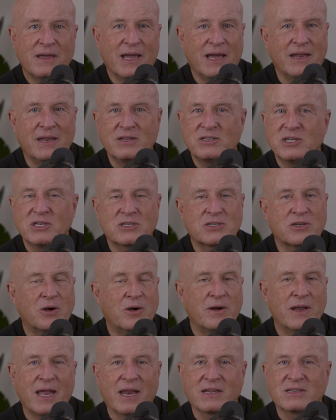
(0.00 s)
and it just
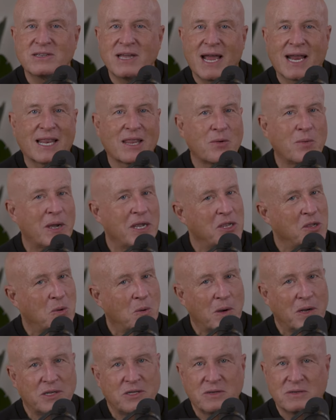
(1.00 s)
turned out exactly the way you
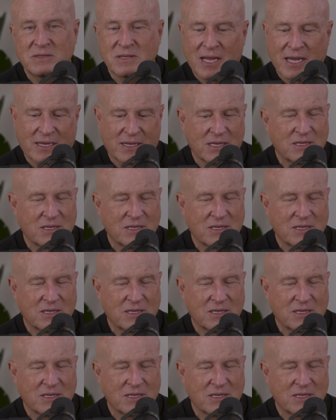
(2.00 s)
wanted to, it's like,